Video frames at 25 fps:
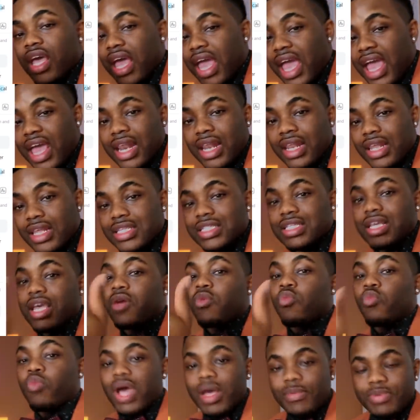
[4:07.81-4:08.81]
analyst
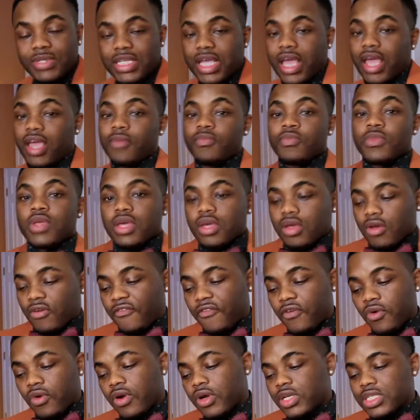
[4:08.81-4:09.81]
and website
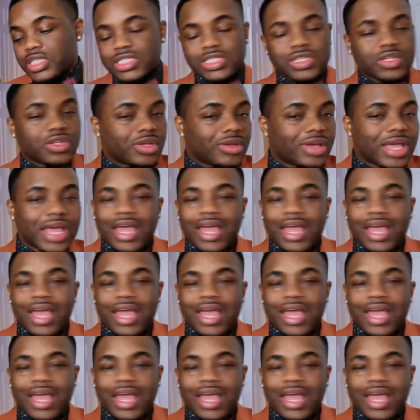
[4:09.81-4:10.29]
for just